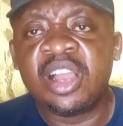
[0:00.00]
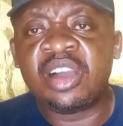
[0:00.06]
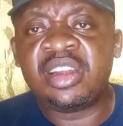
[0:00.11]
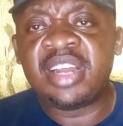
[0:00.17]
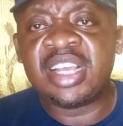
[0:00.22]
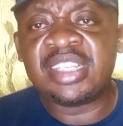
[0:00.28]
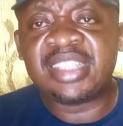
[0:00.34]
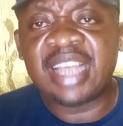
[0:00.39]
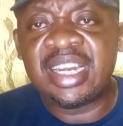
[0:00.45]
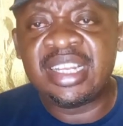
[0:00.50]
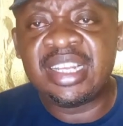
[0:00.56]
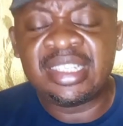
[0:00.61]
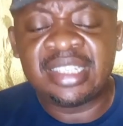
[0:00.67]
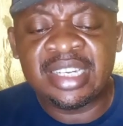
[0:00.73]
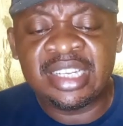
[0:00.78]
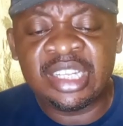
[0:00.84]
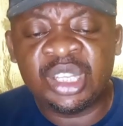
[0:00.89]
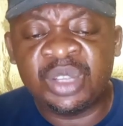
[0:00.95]

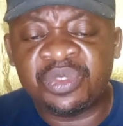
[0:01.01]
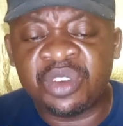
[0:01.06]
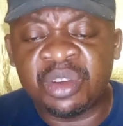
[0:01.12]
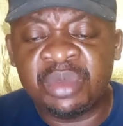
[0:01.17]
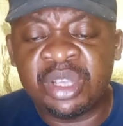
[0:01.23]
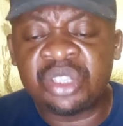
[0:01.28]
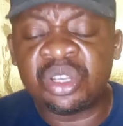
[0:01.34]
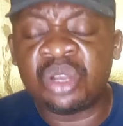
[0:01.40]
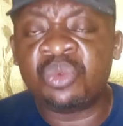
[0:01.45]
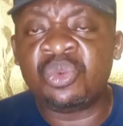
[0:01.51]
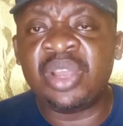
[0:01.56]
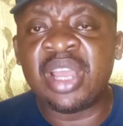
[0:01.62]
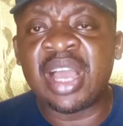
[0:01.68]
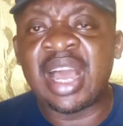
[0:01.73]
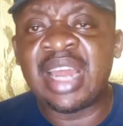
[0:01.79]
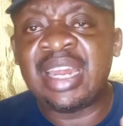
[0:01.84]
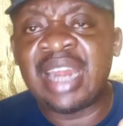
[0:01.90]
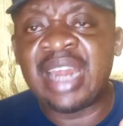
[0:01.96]
Understanding this information
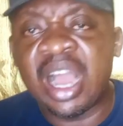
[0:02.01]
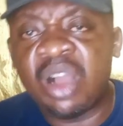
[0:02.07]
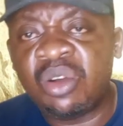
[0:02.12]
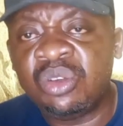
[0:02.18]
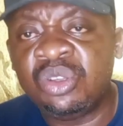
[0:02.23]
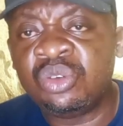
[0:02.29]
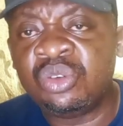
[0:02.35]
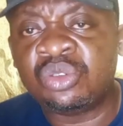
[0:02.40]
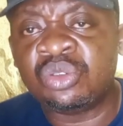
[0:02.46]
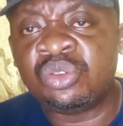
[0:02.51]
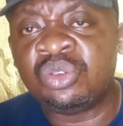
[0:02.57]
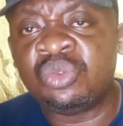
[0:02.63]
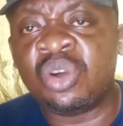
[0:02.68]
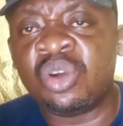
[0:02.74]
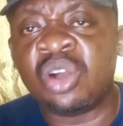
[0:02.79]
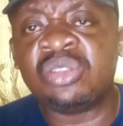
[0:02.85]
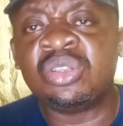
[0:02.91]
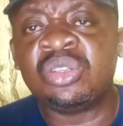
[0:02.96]
will allow you to do
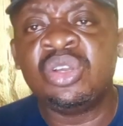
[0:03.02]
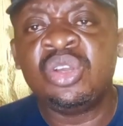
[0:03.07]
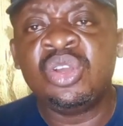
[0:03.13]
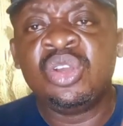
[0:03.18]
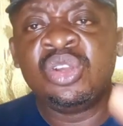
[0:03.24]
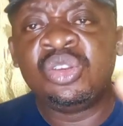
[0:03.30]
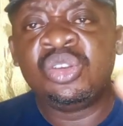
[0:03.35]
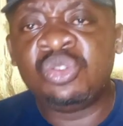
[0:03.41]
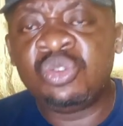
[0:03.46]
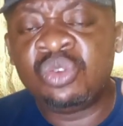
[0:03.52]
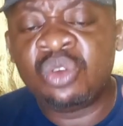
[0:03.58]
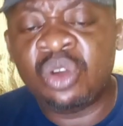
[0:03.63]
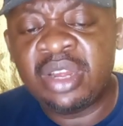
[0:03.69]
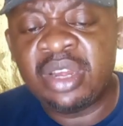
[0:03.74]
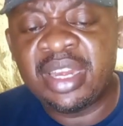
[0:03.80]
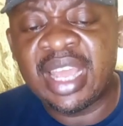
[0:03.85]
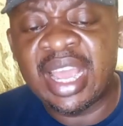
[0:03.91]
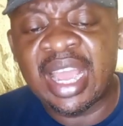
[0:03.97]
what? To
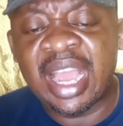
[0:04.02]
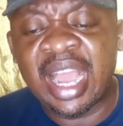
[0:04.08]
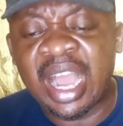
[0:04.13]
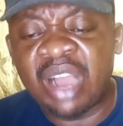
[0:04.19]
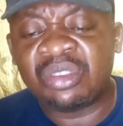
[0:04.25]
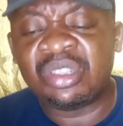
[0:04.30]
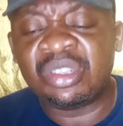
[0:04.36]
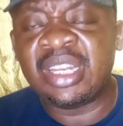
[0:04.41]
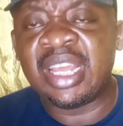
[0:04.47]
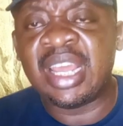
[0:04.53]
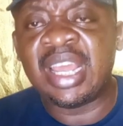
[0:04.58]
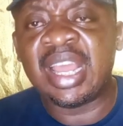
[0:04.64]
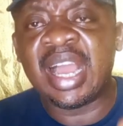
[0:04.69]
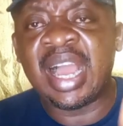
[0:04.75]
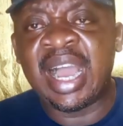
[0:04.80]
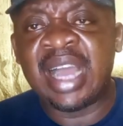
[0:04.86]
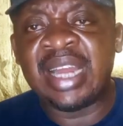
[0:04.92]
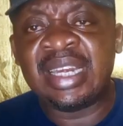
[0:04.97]
go there, out
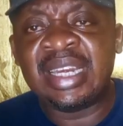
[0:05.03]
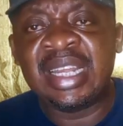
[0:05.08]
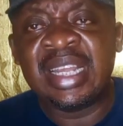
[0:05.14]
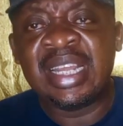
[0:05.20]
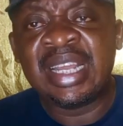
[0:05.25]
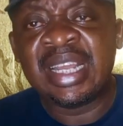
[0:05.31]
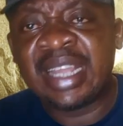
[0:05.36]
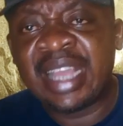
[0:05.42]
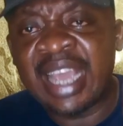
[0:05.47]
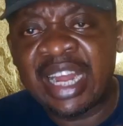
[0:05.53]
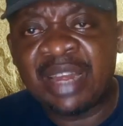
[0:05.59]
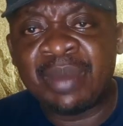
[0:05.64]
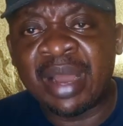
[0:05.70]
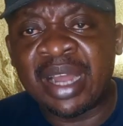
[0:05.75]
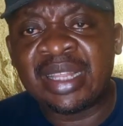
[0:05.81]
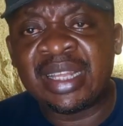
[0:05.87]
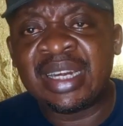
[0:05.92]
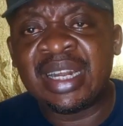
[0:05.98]
there, and get
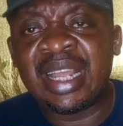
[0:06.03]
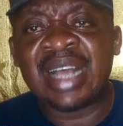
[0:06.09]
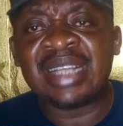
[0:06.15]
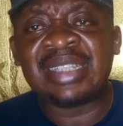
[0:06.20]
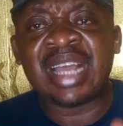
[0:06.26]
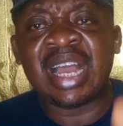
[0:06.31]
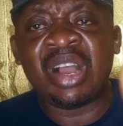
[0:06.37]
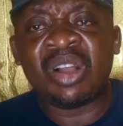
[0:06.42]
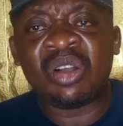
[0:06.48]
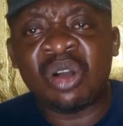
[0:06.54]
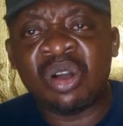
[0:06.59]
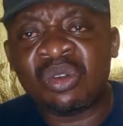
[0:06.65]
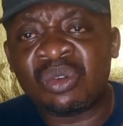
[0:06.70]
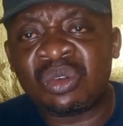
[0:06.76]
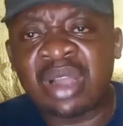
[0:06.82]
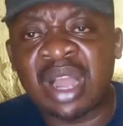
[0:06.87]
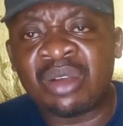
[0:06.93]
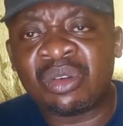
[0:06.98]
materials and
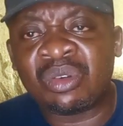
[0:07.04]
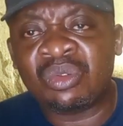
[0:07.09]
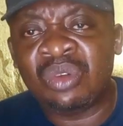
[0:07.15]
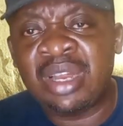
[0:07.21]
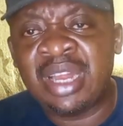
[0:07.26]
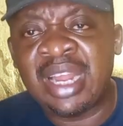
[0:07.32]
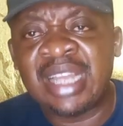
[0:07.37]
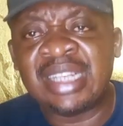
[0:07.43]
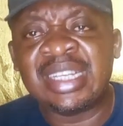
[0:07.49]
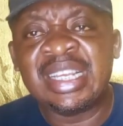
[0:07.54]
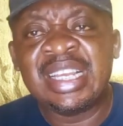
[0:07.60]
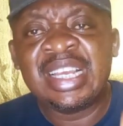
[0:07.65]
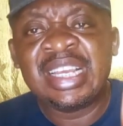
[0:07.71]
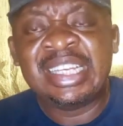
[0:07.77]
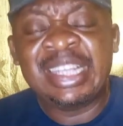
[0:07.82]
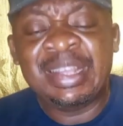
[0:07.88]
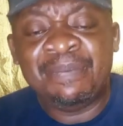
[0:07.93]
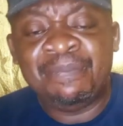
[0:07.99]
calculate
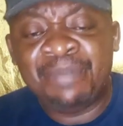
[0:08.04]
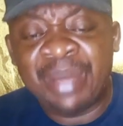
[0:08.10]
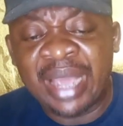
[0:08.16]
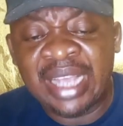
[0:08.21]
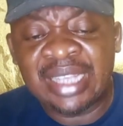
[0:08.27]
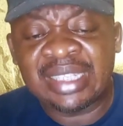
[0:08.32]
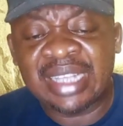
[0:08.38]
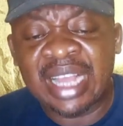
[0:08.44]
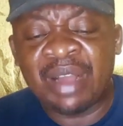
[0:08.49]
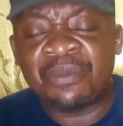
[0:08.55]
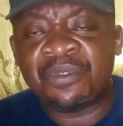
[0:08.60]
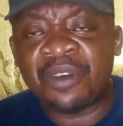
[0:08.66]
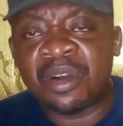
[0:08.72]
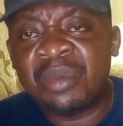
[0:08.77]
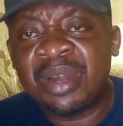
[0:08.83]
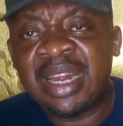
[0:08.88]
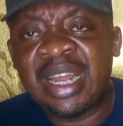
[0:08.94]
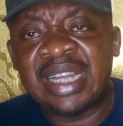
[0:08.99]
the best and
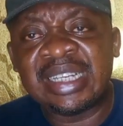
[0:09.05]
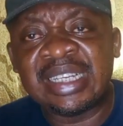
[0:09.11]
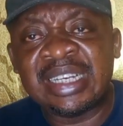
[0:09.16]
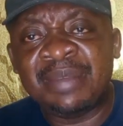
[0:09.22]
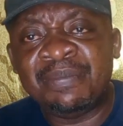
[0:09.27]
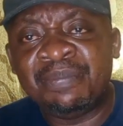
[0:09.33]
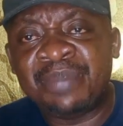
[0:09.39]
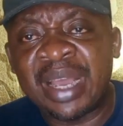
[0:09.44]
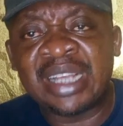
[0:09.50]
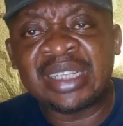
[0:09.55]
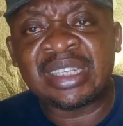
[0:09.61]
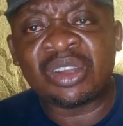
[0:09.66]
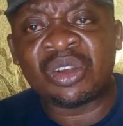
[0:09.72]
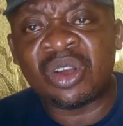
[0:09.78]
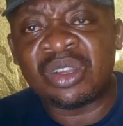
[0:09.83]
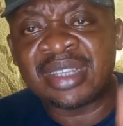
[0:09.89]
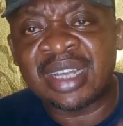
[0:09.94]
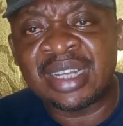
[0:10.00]
formulate the best,
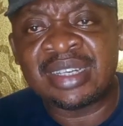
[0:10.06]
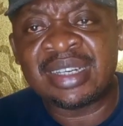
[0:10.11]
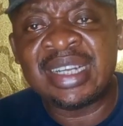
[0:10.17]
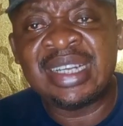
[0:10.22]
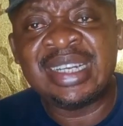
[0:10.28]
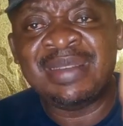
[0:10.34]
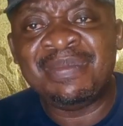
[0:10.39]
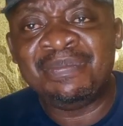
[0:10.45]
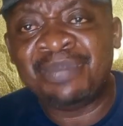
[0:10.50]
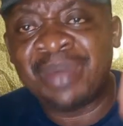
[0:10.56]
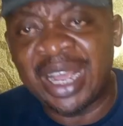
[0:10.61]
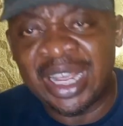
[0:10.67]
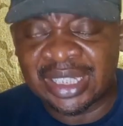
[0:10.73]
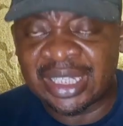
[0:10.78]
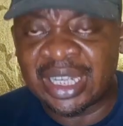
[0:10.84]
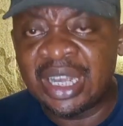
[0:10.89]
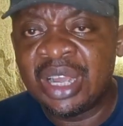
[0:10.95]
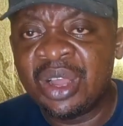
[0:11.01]
concentrate the
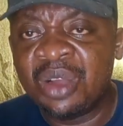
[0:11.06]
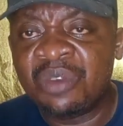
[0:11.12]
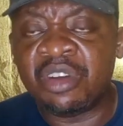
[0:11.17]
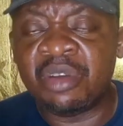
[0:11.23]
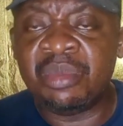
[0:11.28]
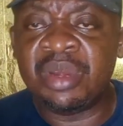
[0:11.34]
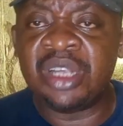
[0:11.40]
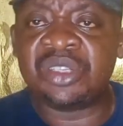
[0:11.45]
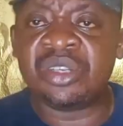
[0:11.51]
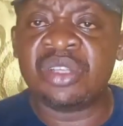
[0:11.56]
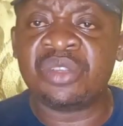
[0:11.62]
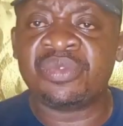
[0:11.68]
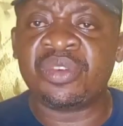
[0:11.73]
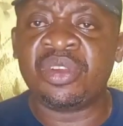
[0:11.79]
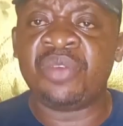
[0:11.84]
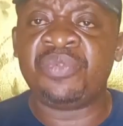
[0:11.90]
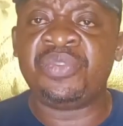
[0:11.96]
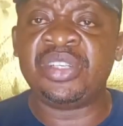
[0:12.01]
best formulations
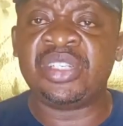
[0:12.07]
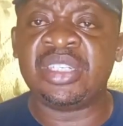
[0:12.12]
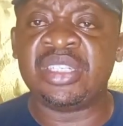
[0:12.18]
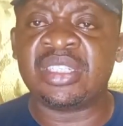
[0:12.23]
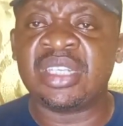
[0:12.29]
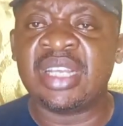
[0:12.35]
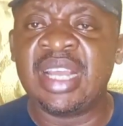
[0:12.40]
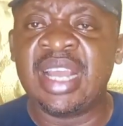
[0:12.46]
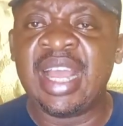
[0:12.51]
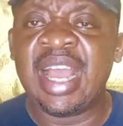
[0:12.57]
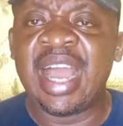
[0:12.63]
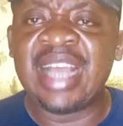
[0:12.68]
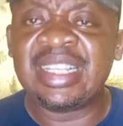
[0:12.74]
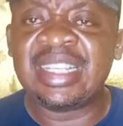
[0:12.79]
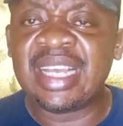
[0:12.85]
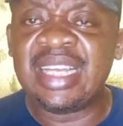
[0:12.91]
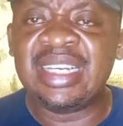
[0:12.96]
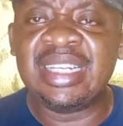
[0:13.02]
for your fishes.
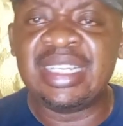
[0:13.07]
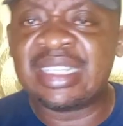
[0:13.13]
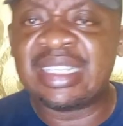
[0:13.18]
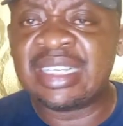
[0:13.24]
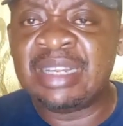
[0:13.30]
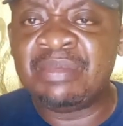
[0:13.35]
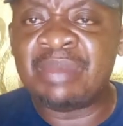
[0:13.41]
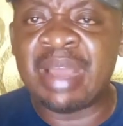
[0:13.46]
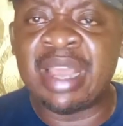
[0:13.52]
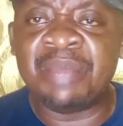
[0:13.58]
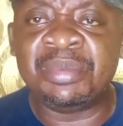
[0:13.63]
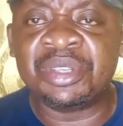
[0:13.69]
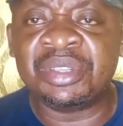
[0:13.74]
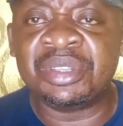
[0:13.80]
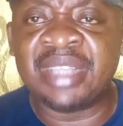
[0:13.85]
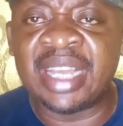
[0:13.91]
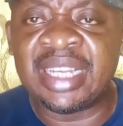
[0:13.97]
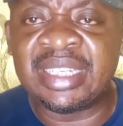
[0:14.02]
I said this in my
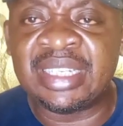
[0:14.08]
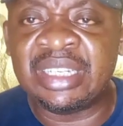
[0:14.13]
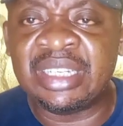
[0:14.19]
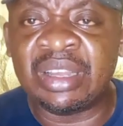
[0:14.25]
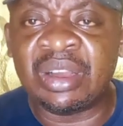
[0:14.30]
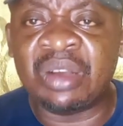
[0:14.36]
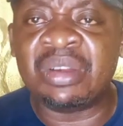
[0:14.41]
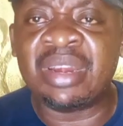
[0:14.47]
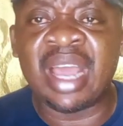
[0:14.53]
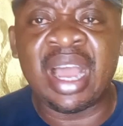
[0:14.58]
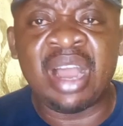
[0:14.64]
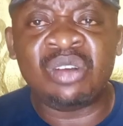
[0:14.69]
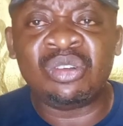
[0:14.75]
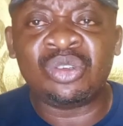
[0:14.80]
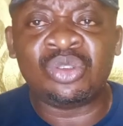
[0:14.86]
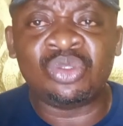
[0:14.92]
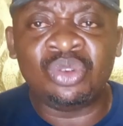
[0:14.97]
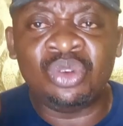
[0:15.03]
episode 30 on
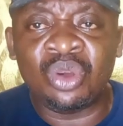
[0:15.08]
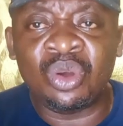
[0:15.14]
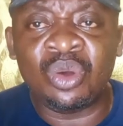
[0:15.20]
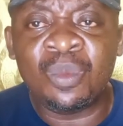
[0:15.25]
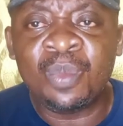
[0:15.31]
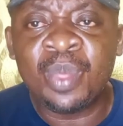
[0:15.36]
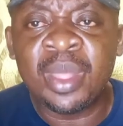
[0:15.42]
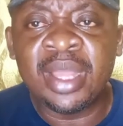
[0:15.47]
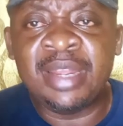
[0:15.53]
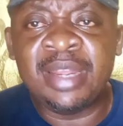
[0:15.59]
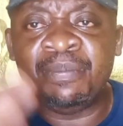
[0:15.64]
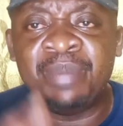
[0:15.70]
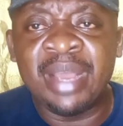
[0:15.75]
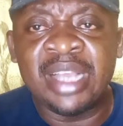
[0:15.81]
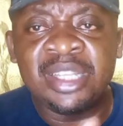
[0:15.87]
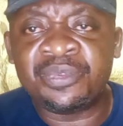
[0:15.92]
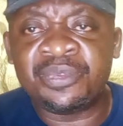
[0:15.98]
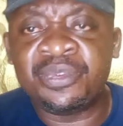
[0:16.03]
how to know the
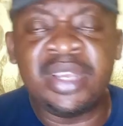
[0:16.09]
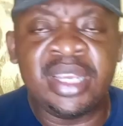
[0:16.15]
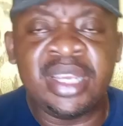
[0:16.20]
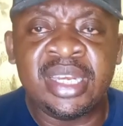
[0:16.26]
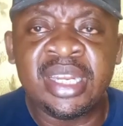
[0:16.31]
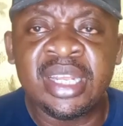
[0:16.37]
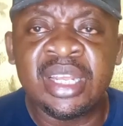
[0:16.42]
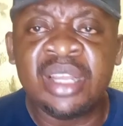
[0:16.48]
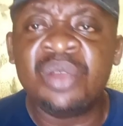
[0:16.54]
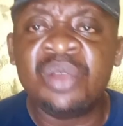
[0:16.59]
best feed